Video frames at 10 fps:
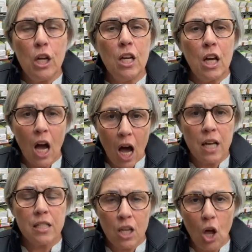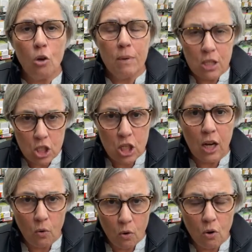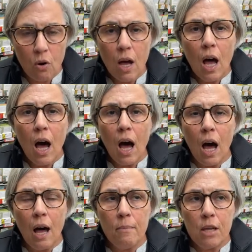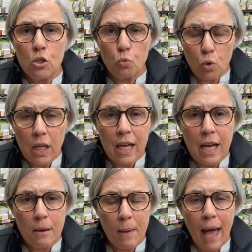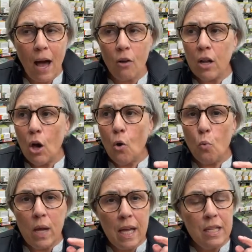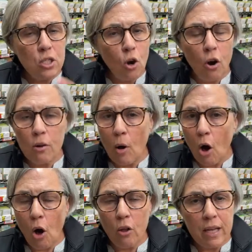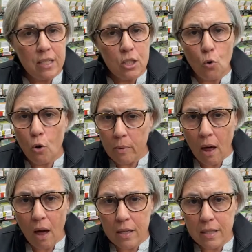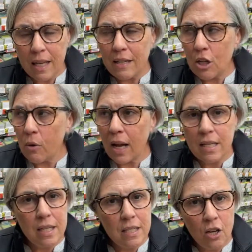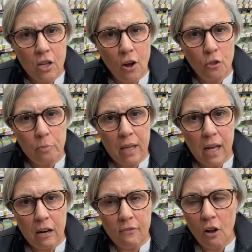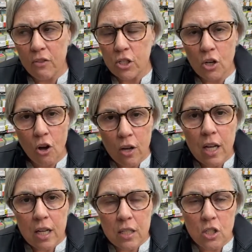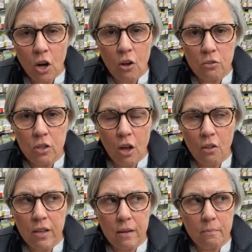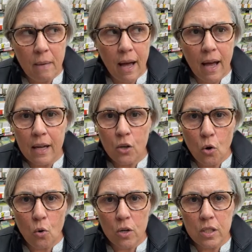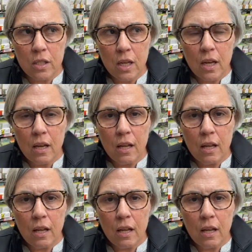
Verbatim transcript: good coxcomb in general um, is really about we start them all in soil blocks. And you know what I didn't tell you on the beginning of all this, y'all? Did y'all know that my course